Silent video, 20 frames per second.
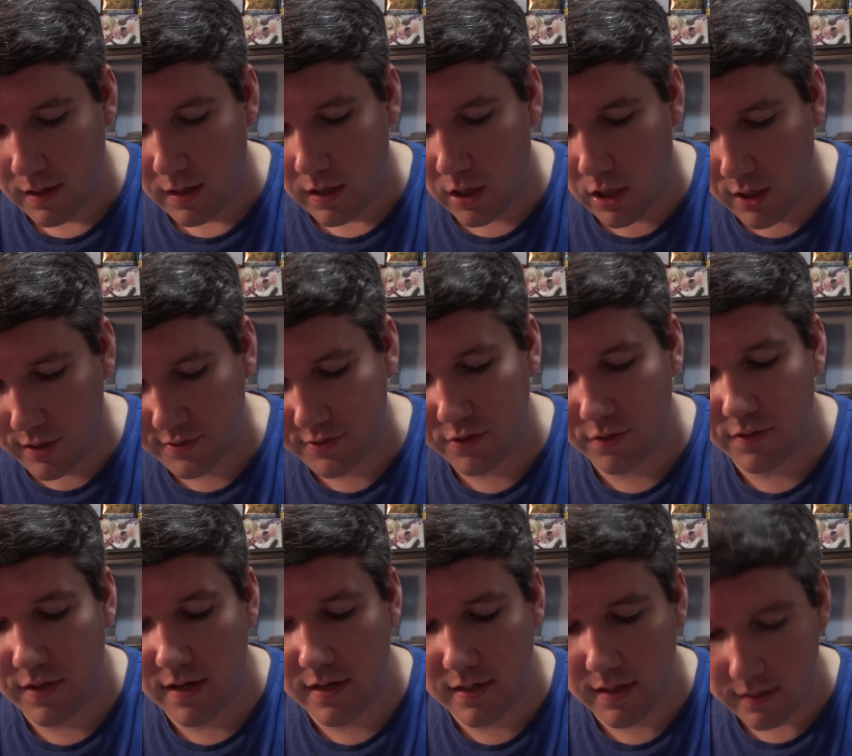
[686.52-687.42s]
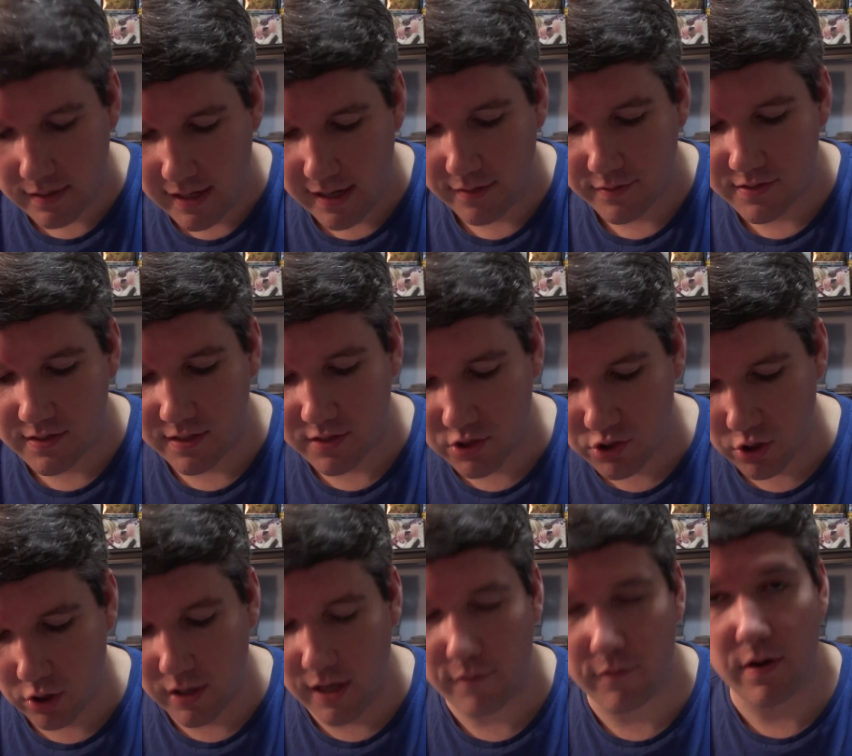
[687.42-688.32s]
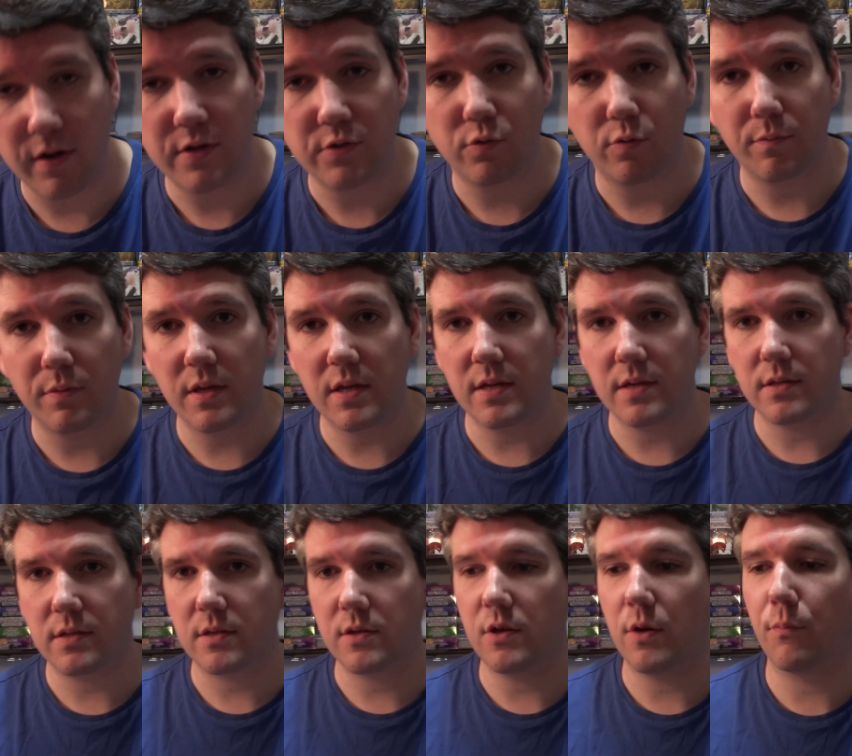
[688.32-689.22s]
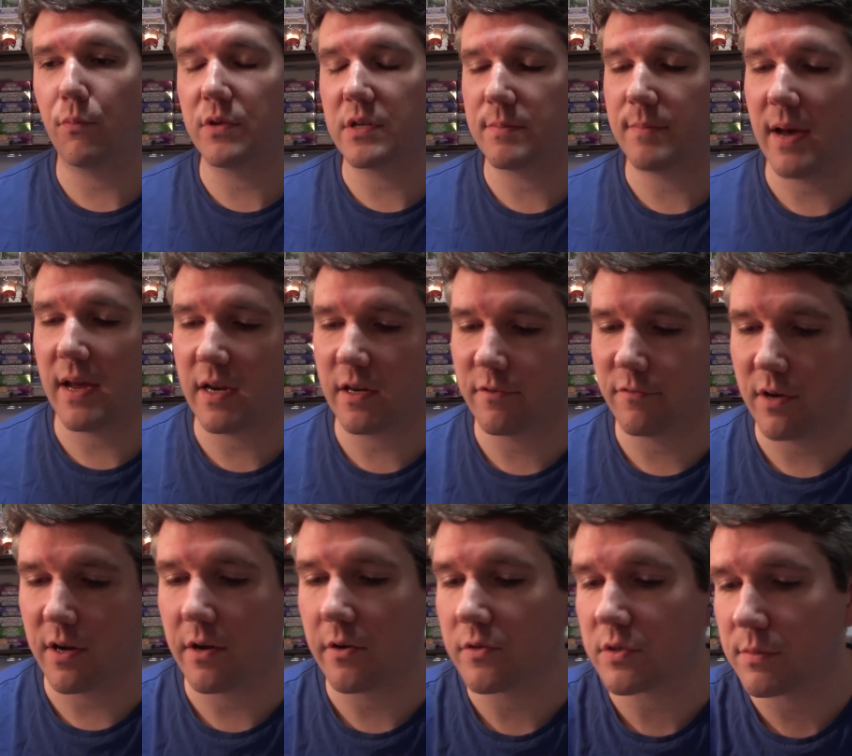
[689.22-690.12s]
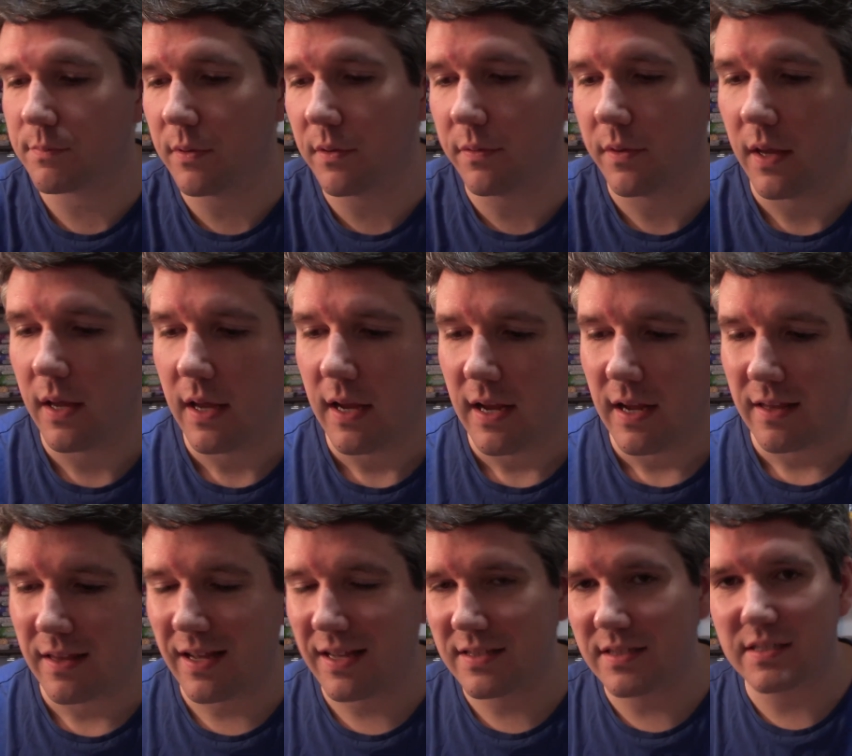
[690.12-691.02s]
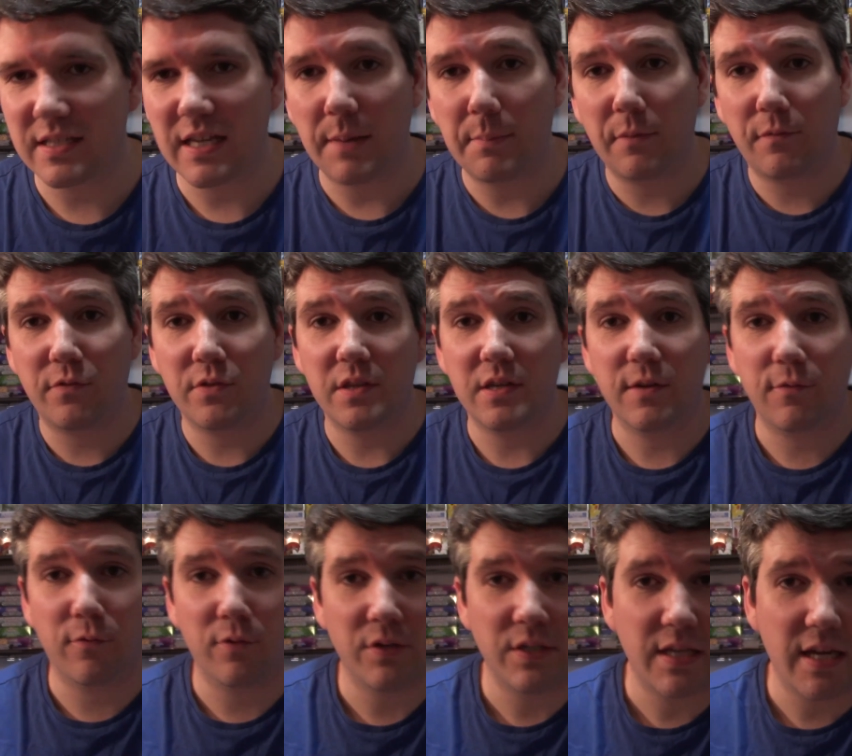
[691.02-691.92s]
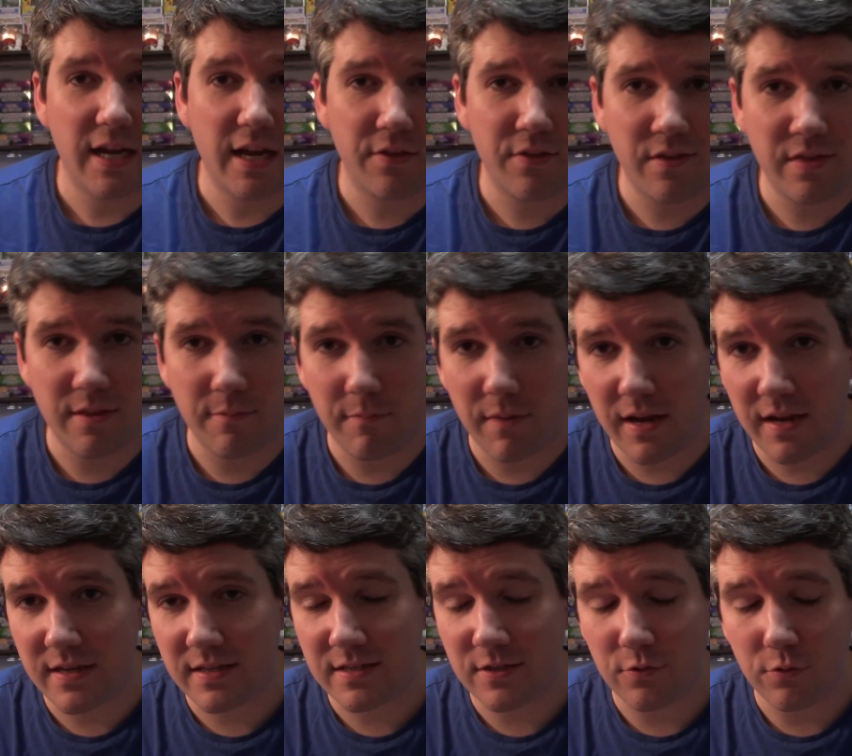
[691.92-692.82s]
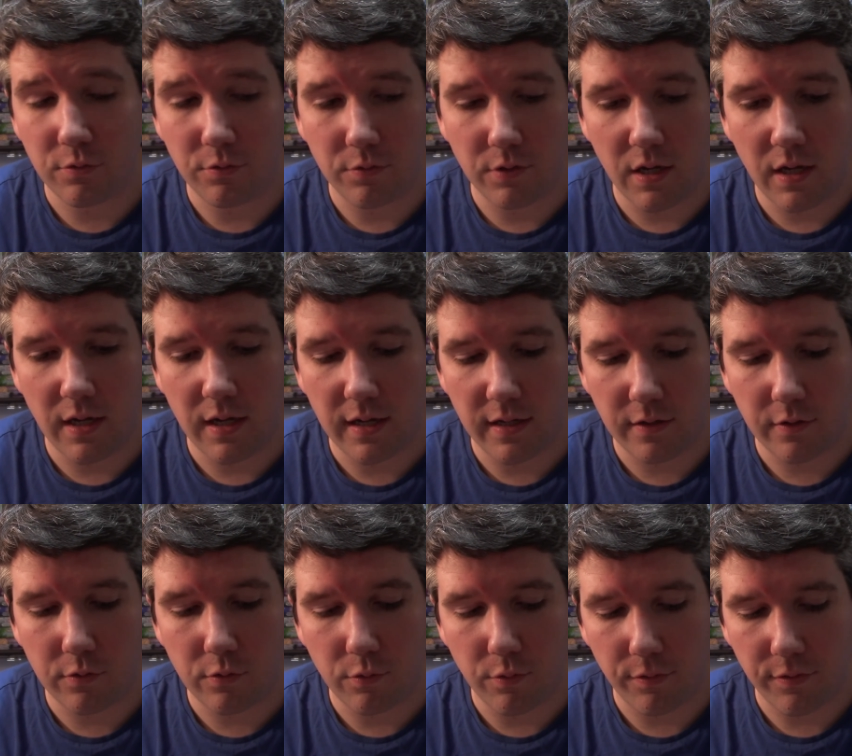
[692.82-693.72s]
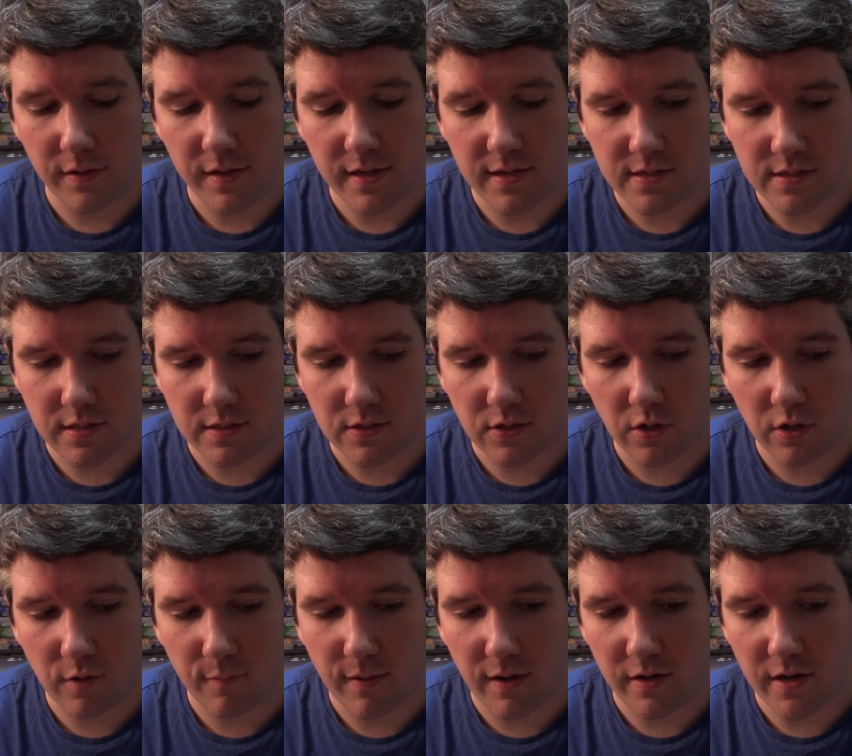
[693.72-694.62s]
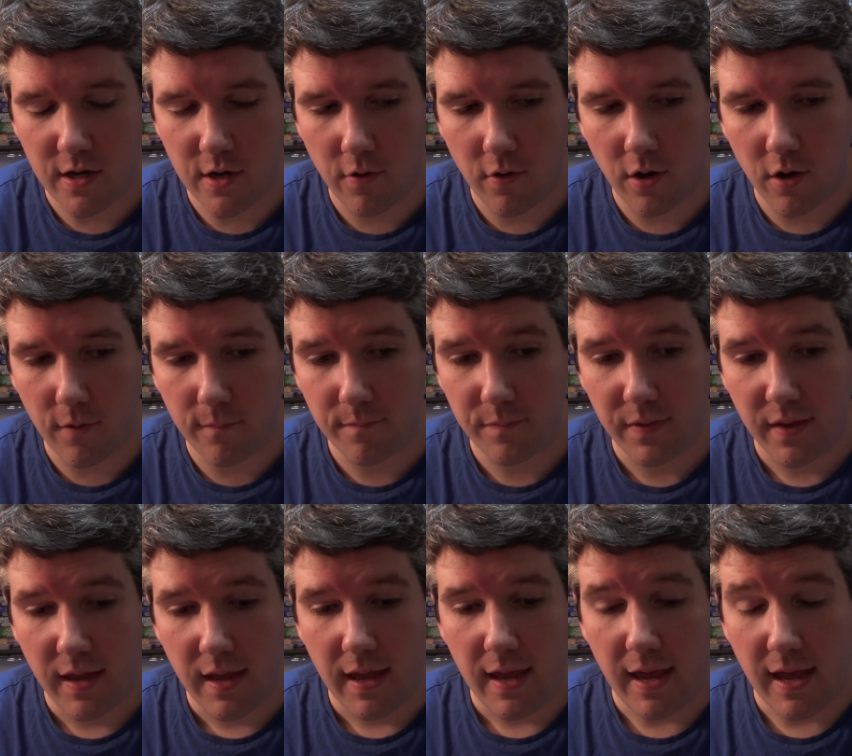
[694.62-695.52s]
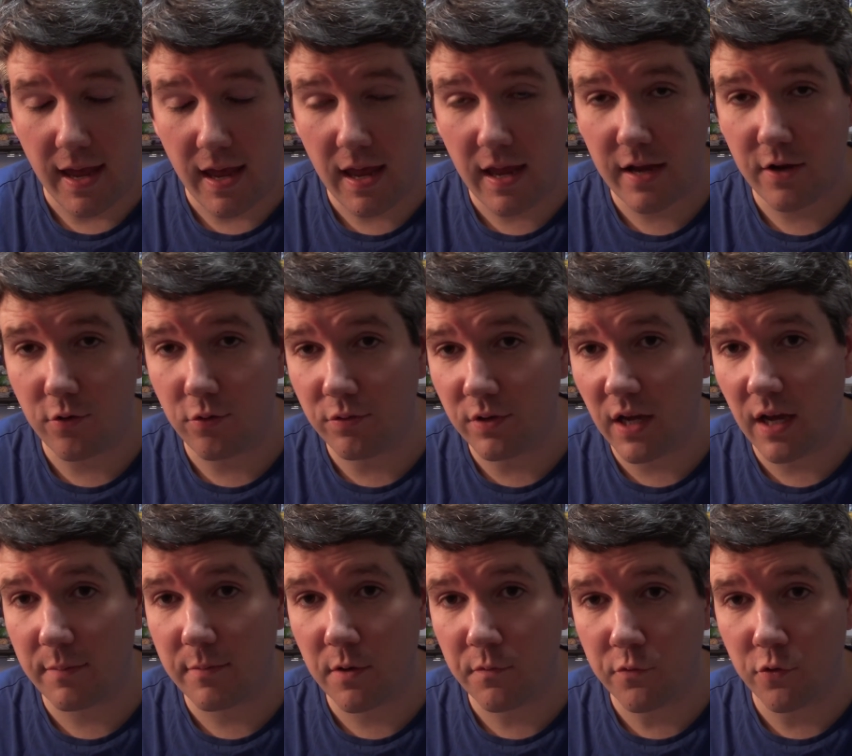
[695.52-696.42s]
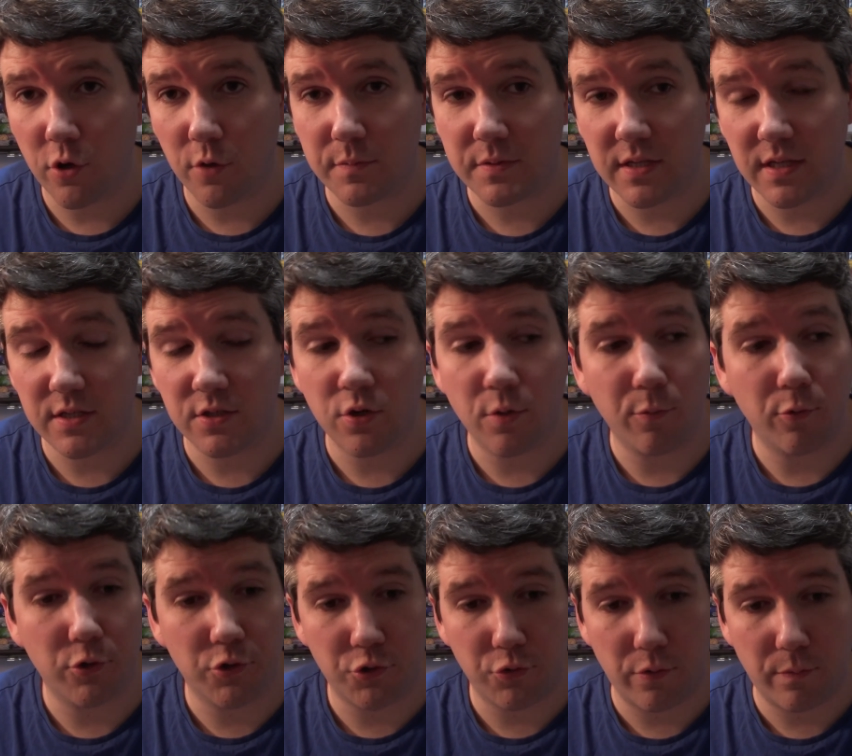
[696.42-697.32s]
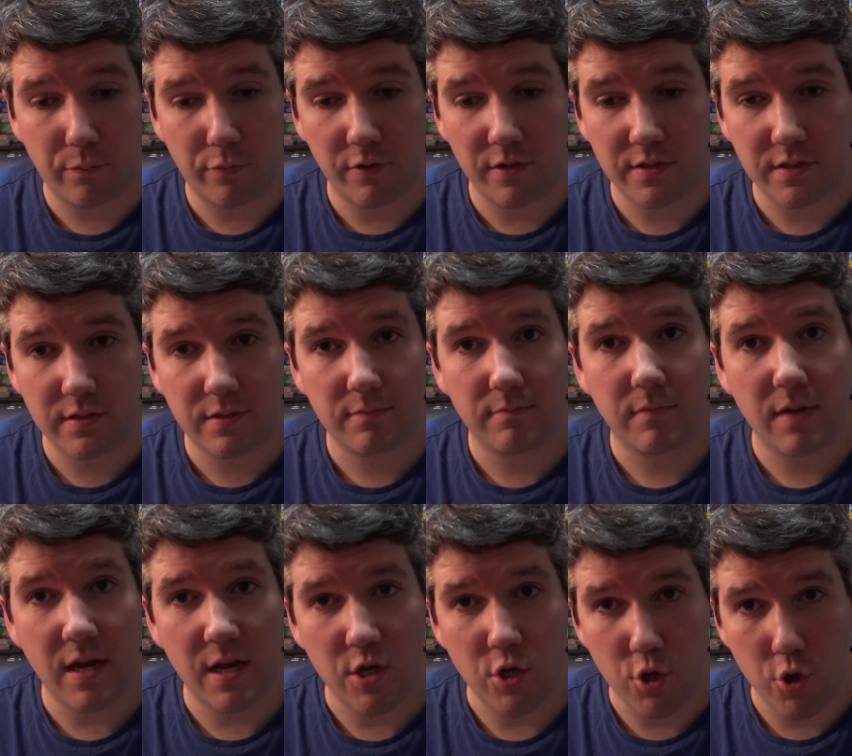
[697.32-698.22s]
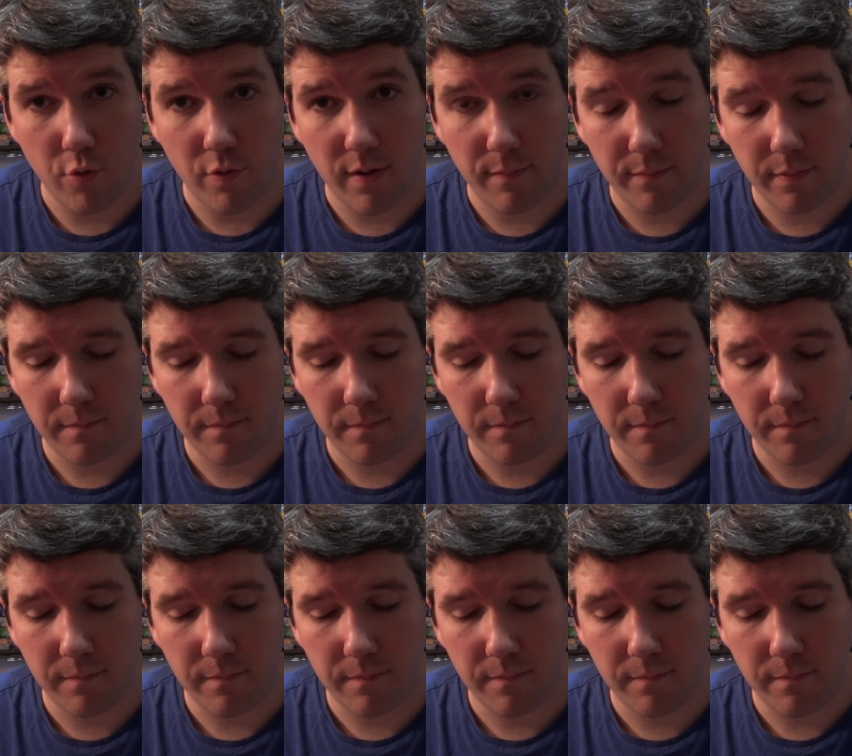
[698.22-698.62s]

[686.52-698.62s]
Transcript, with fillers: also, they announced that Starlight Rares would be you know, prismatic rares, but that's a topic for the different day. I think the main cool uh, cool things to talk about here are A, Konami of Europe says no more short prints in Europe.